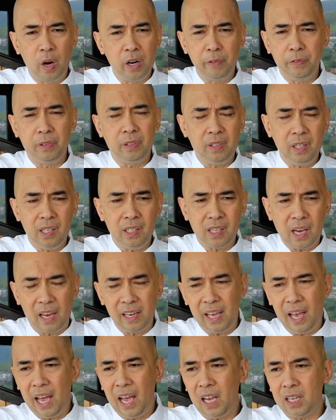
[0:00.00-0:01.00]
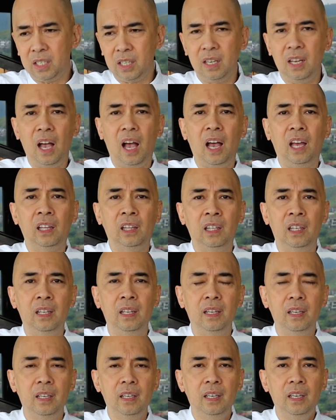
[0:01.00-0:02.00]
one of the things I ask God
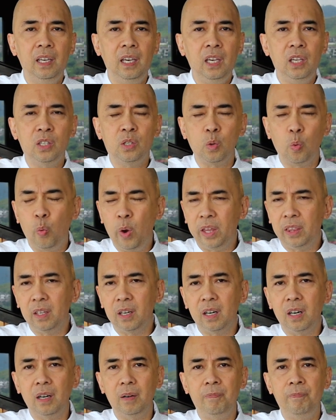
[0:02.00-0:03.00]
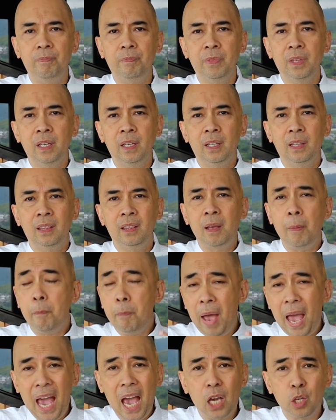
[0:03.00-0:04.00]
is whether the
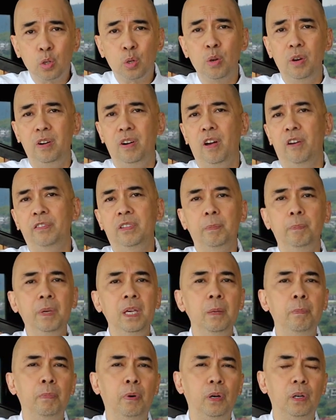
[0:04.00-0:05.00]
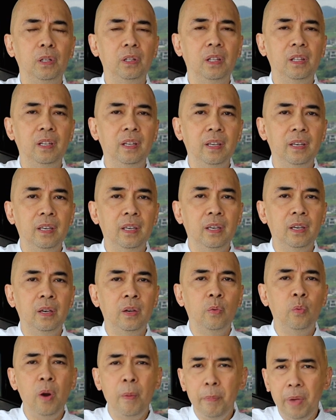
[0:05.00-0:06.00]
passion of the people
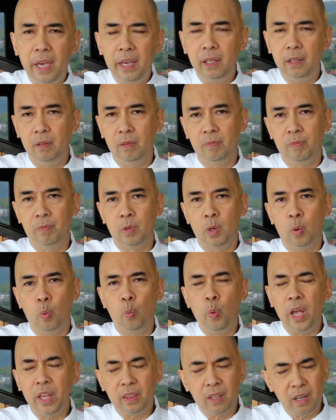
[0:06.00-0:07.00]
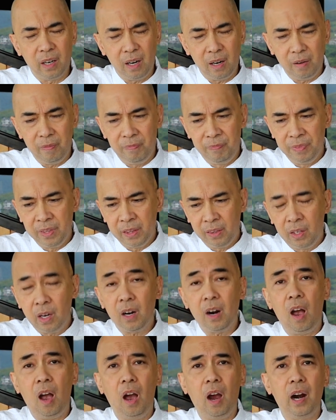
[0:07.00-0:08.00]
remain, whether
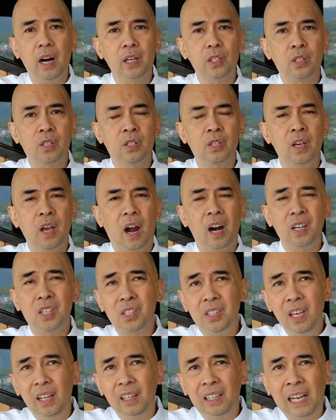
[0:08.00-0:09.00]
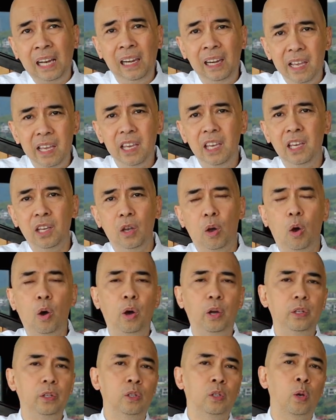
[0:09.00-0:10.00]
their hearts are still clinging
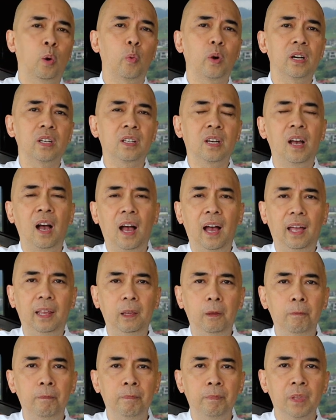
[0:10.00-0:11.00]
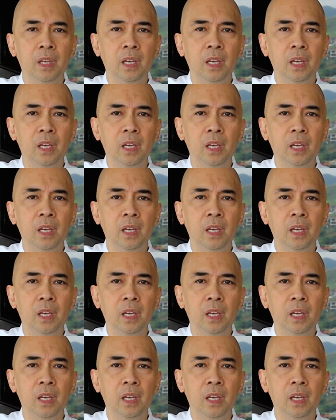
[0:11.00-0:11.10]
on towards God,